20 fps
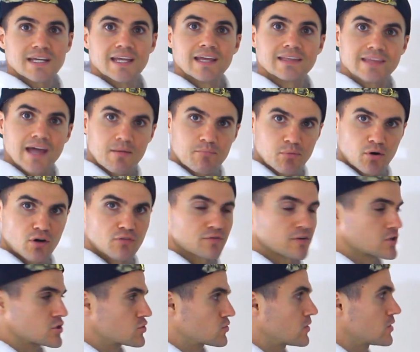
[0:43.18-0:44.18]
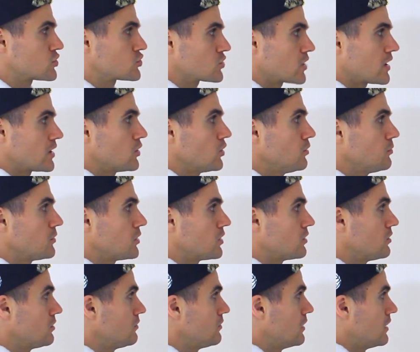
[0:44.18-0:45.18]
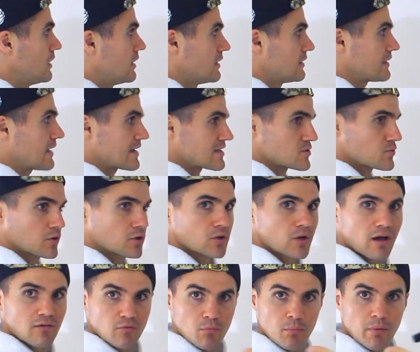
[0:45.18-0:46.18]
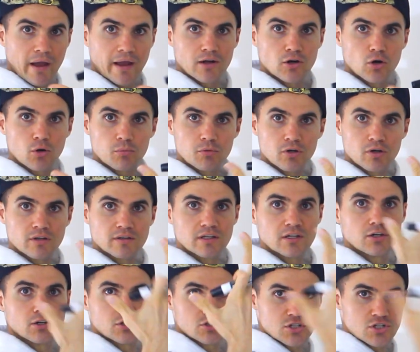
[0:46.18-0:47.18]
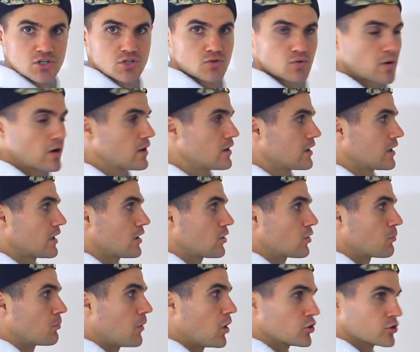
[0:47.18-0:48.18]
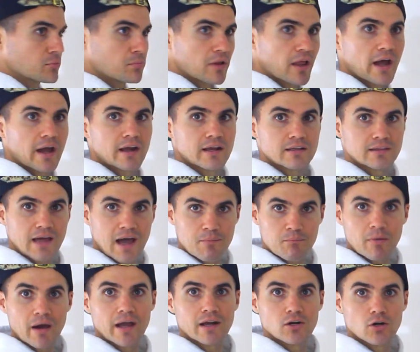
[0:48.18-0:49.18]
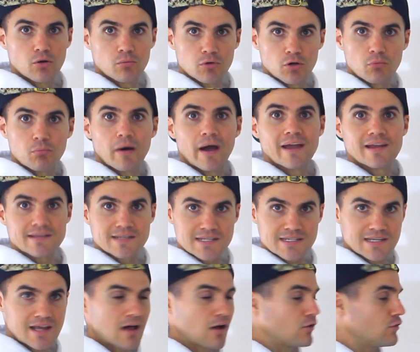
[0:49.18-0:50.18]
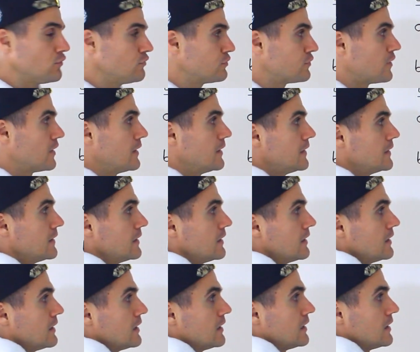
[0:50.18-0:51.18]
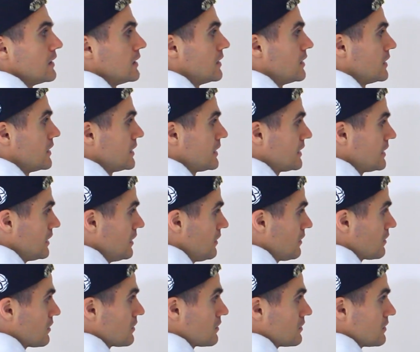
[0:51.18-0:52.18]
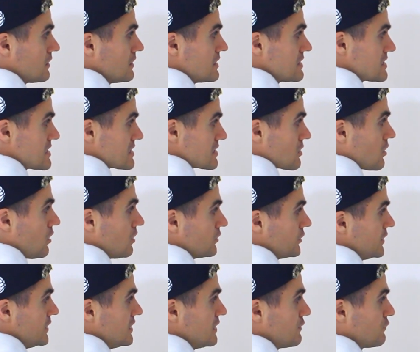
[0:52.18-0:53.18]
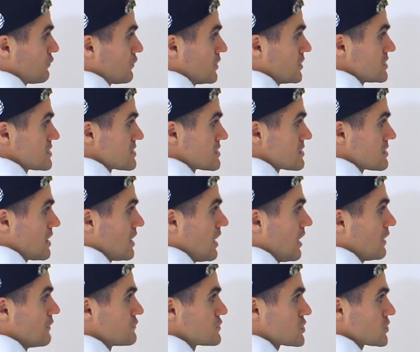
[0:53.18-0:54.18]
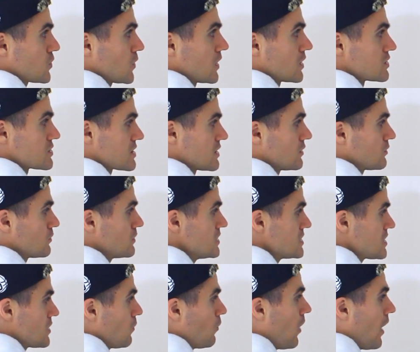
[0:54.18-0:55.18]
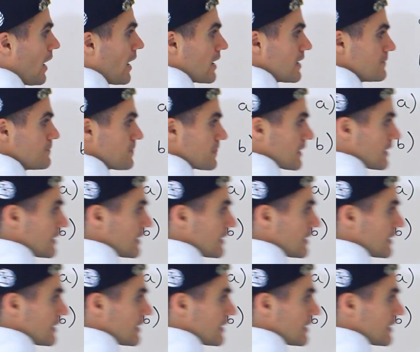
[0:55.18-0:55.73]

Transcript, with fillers: to get that perfect square trinomial. That's when you have a binomial and then you're just squaring it or multiplying that binomial by itself. Here, this is called a difference of squares. And the reason why